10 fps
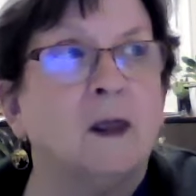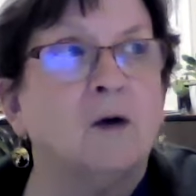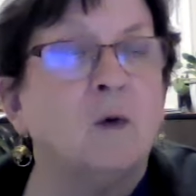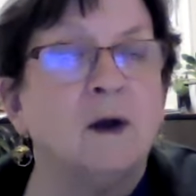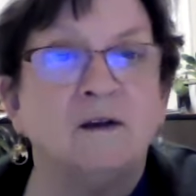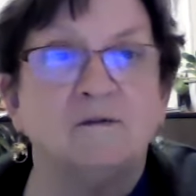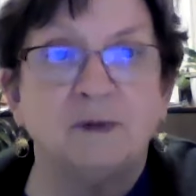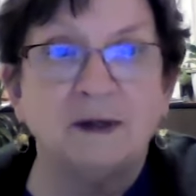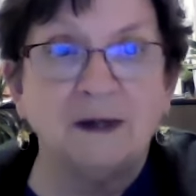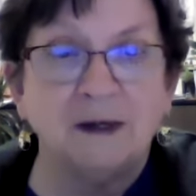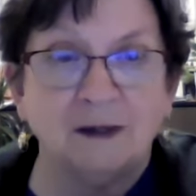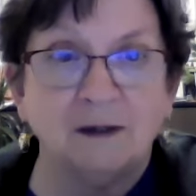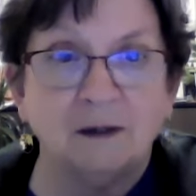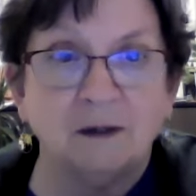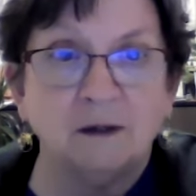a way of
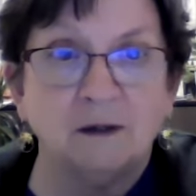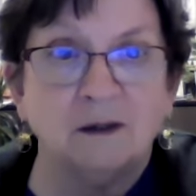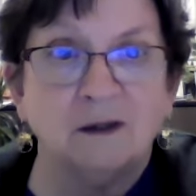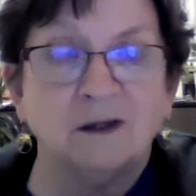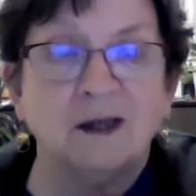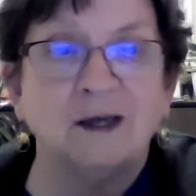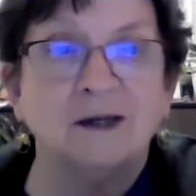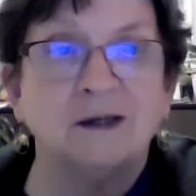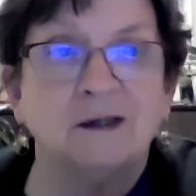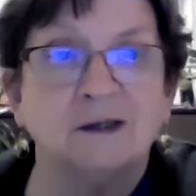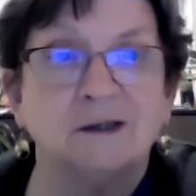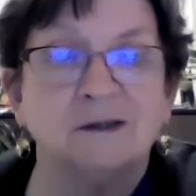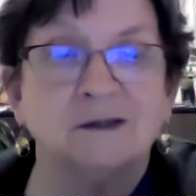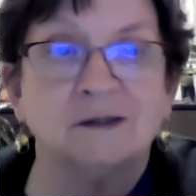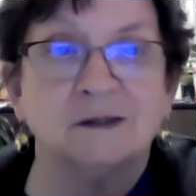being that
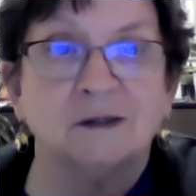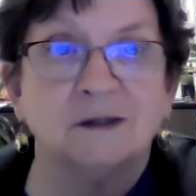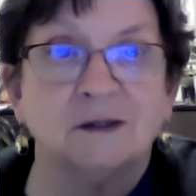is